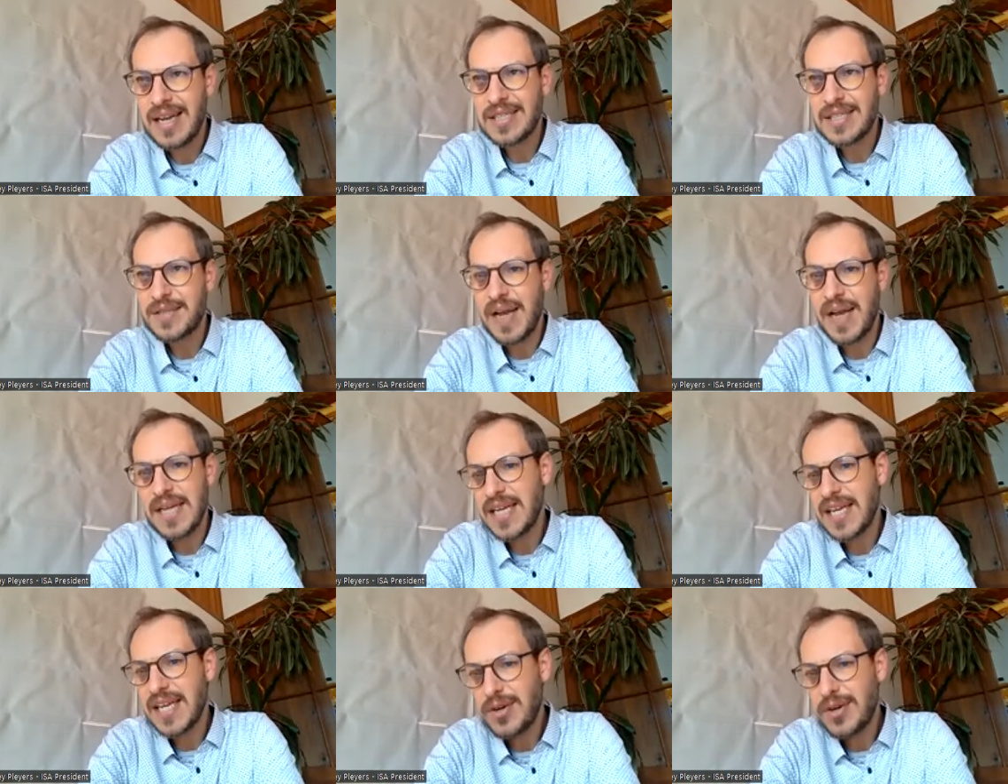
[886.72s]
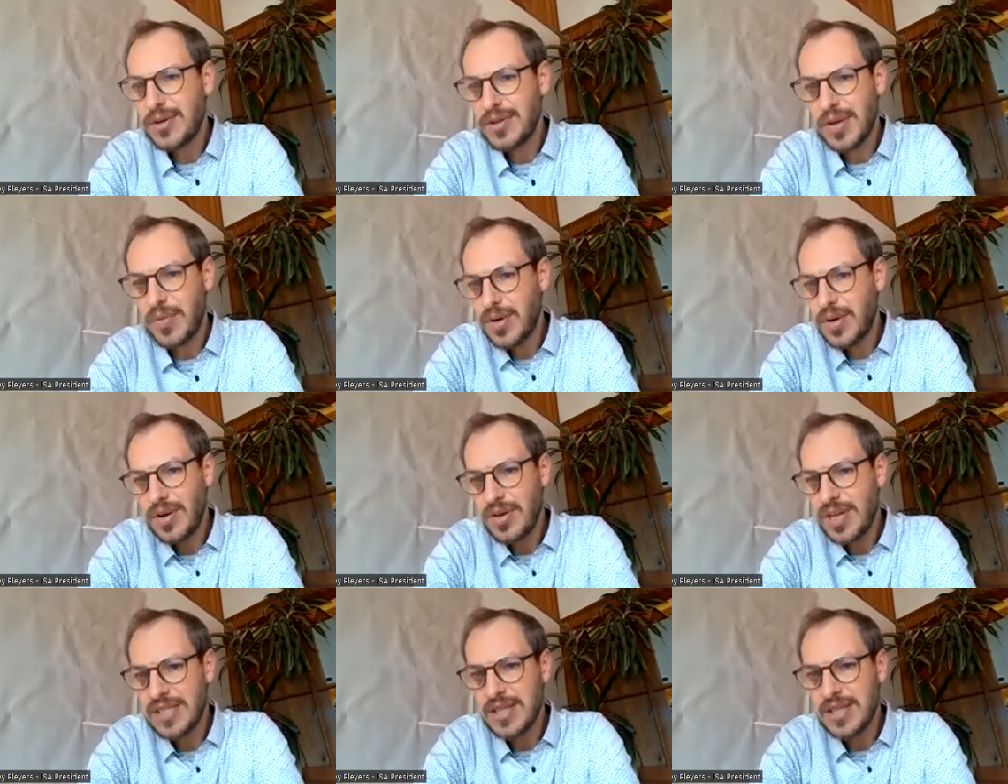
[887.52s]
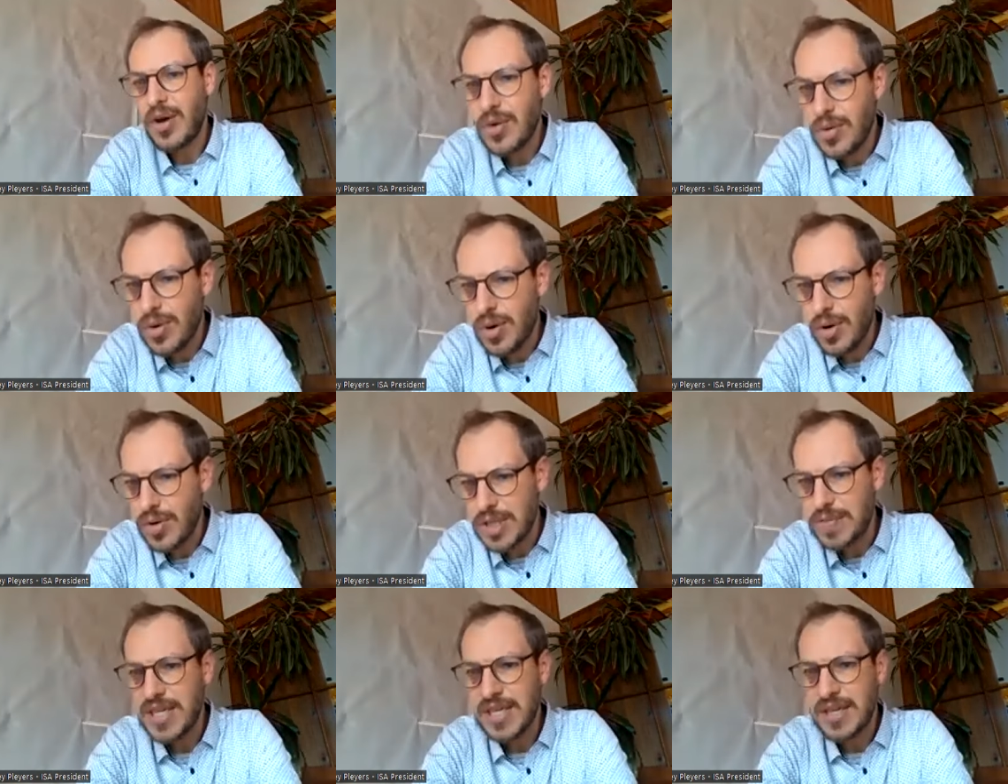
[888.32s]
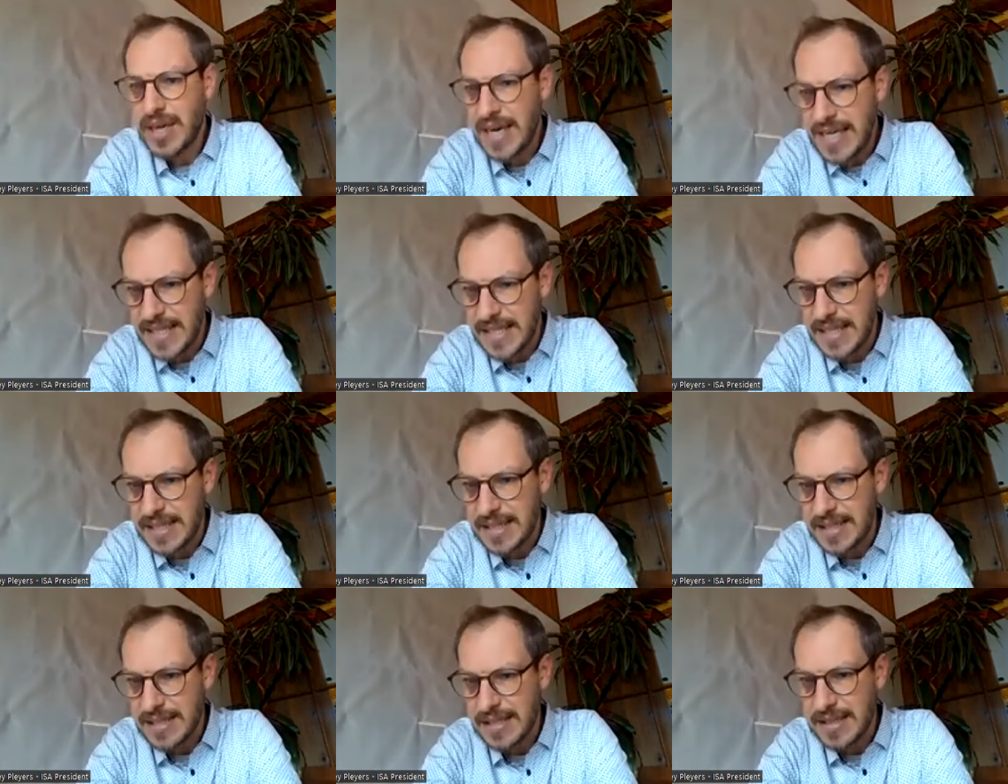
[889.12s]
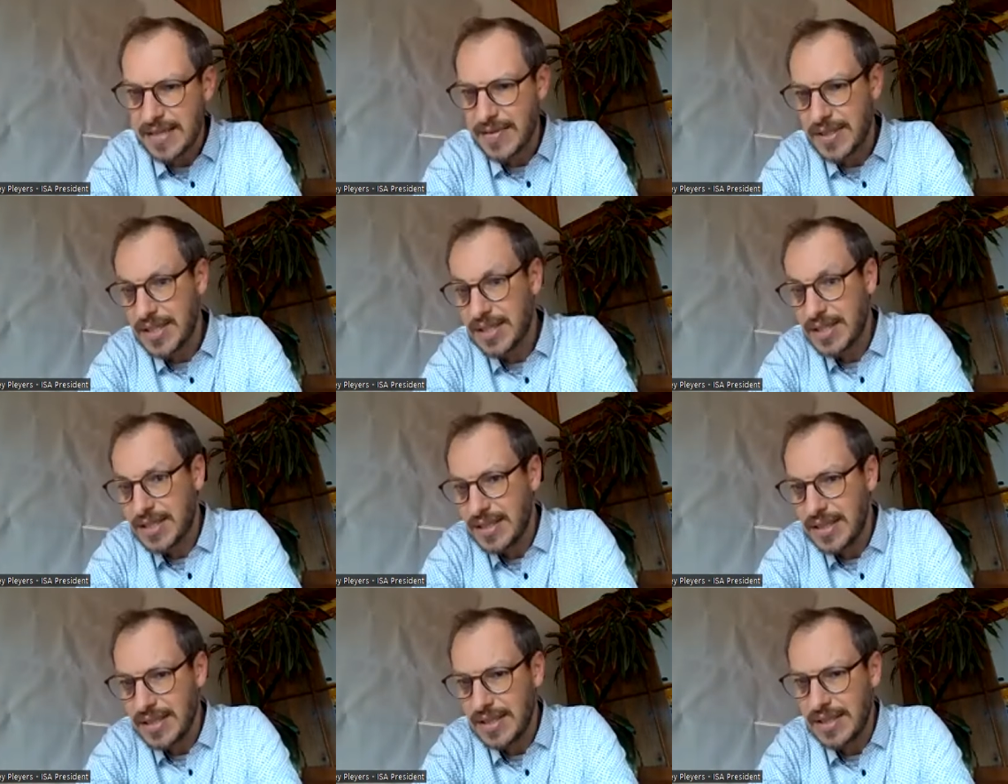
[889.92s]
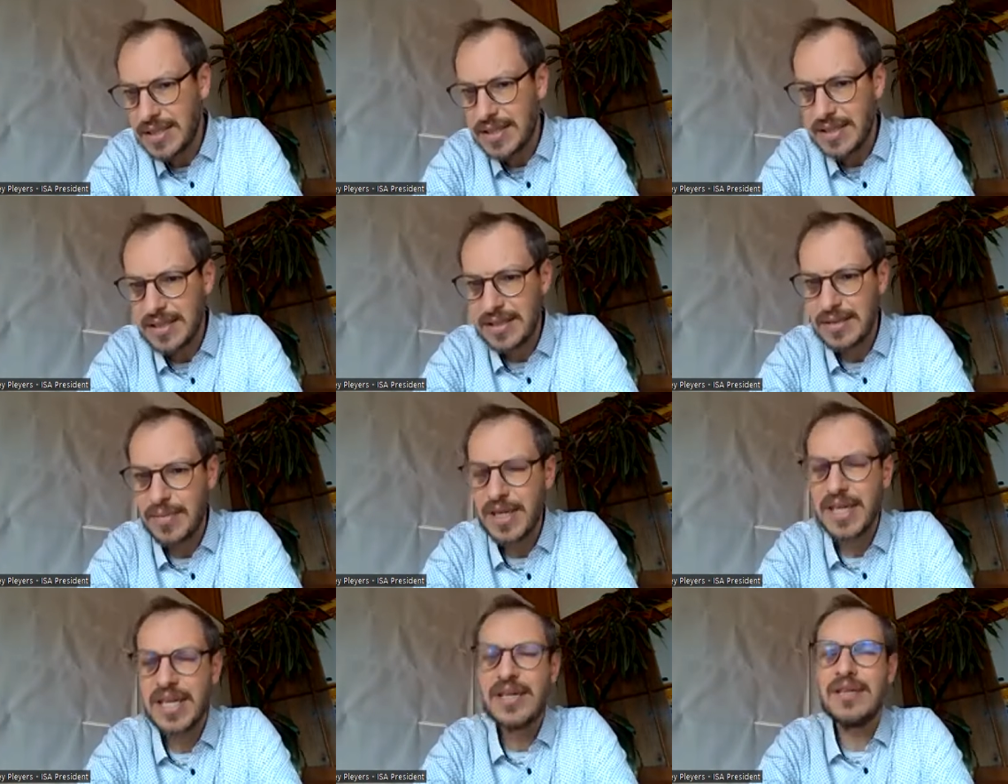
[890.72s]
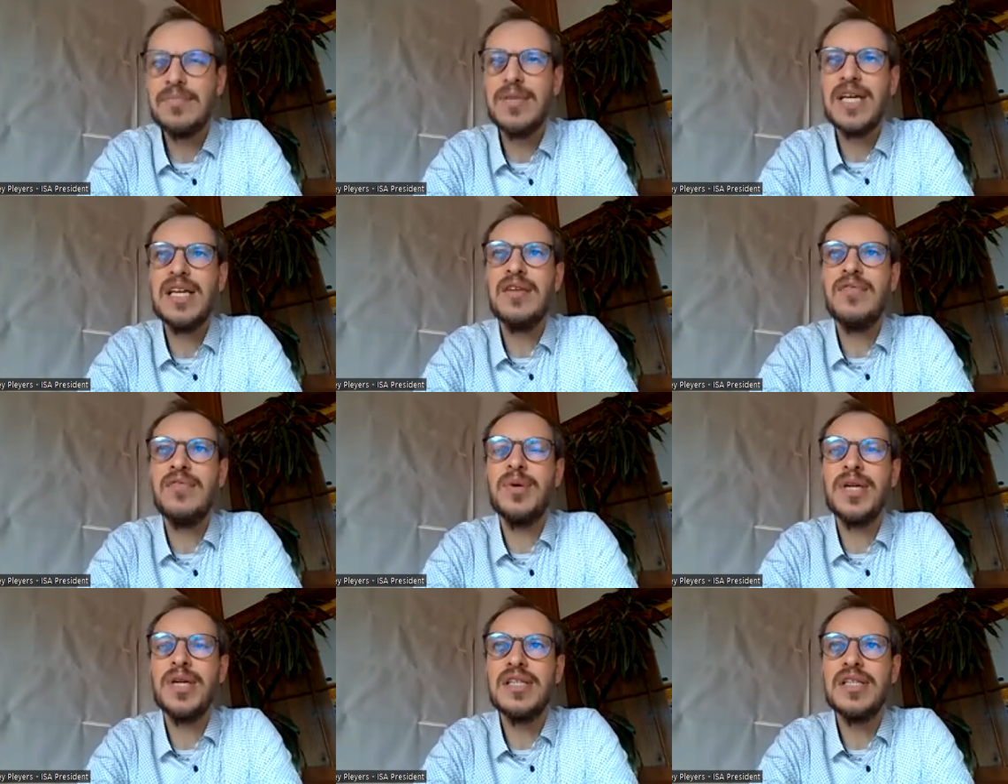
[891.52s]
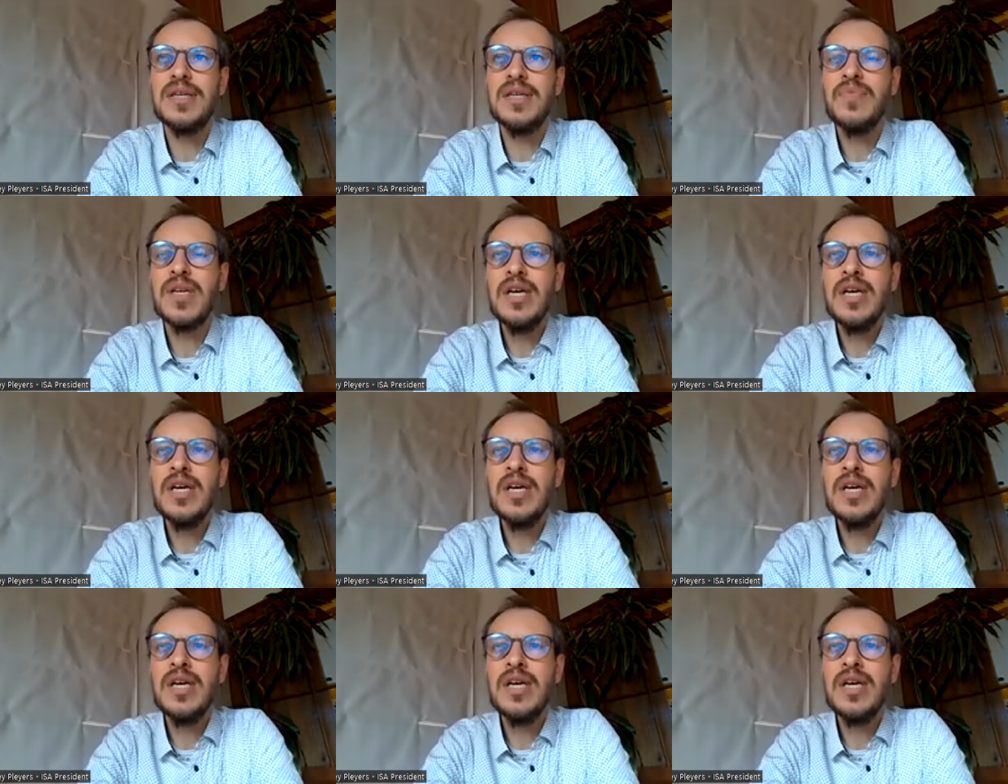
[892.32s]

as far as I know, the world has whole, always been in crisis ever since the, the, the beginning, beginning of modernity.